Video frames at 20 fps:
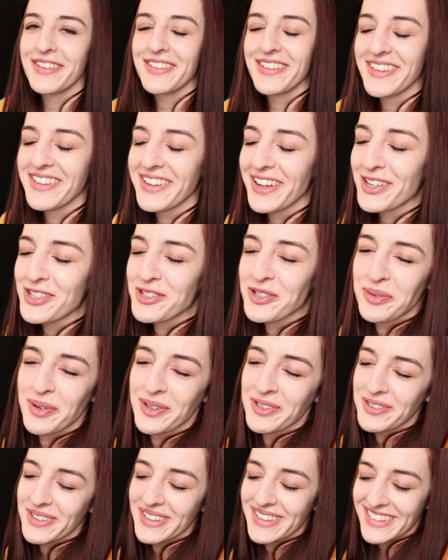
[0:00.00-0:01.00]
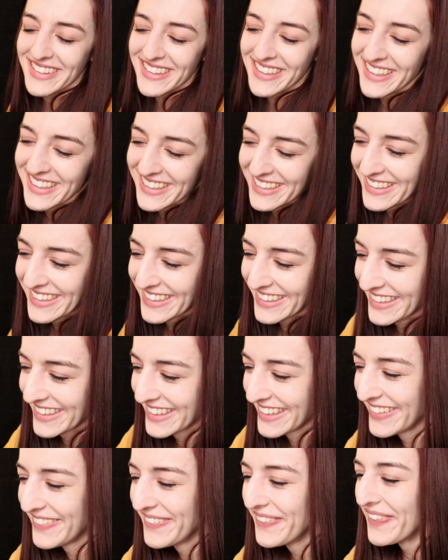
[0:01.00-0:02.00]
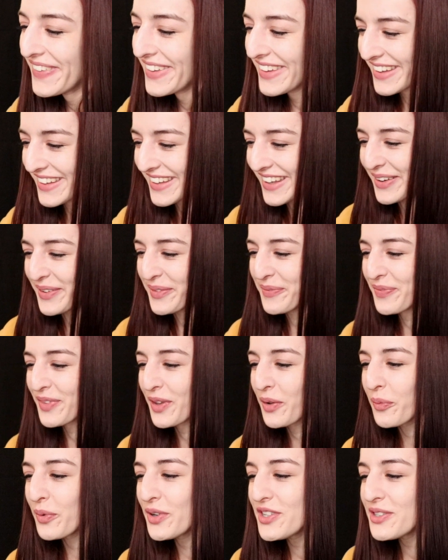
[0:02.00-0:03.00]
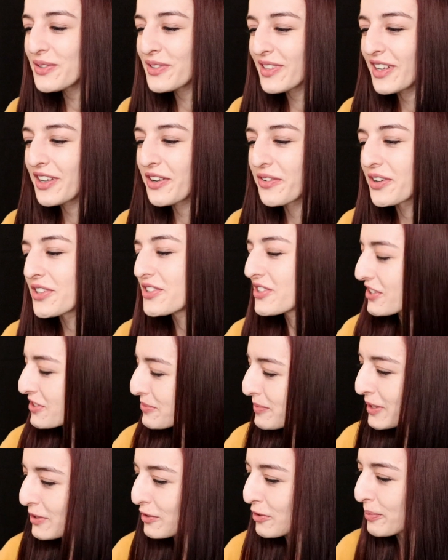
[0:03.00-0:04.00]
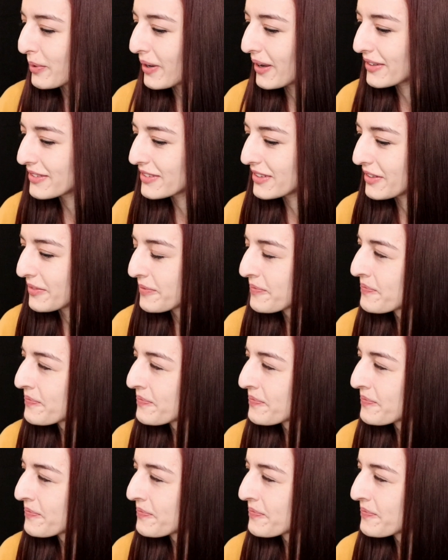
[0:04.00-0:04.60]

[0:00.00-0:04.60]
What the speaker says: in case you're wondering. Okay, would you say you're a judgmental person?